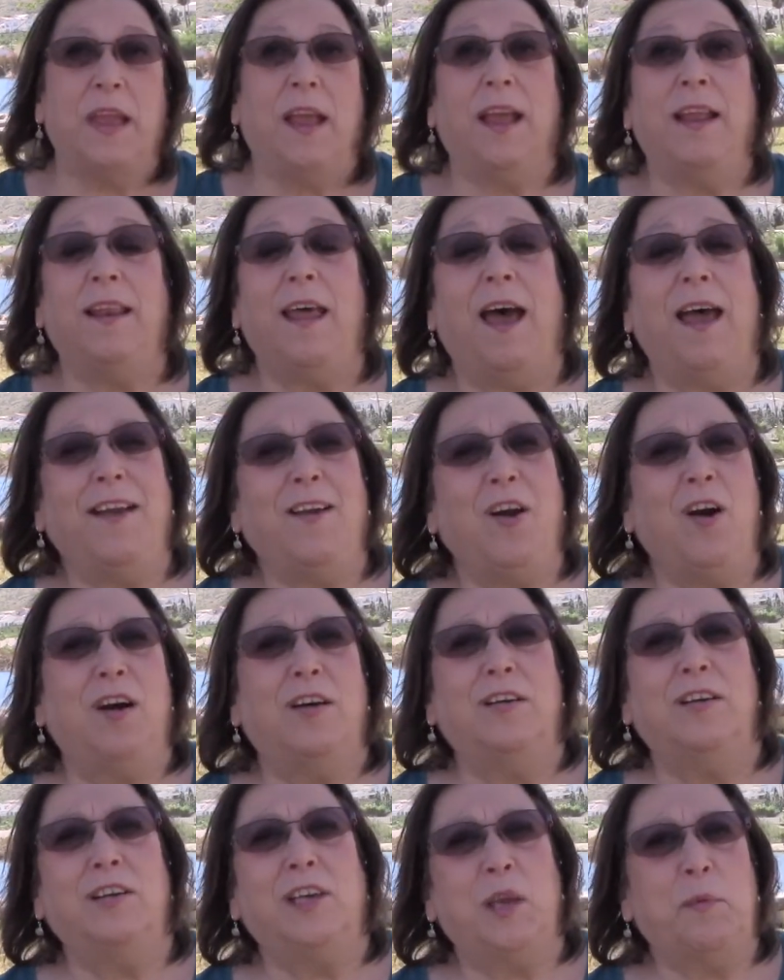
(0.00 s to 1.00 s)
and I
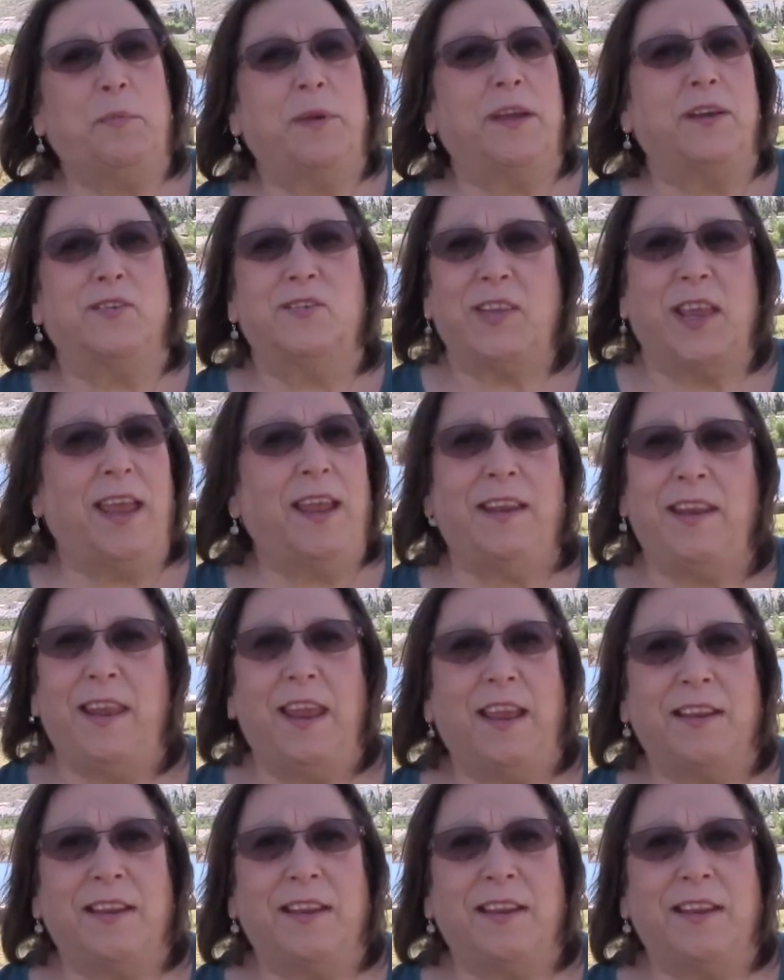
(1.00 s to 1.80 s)
call Oogie Bears any